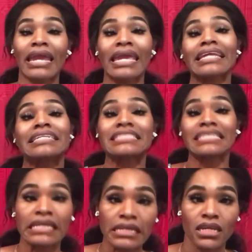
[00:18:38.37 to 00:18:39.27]
Kelly
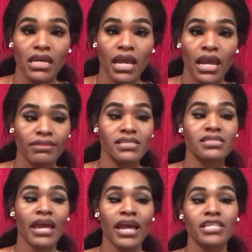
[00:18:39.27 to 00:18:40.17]
did, and
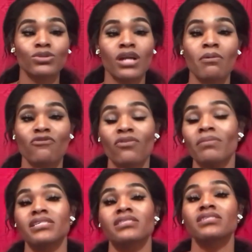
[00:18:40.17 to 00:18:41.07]
these acts were coming from
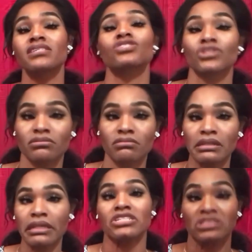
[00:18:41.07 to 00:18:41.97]
his sister,
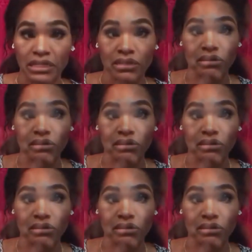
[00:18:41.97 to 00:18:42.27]
allegedly,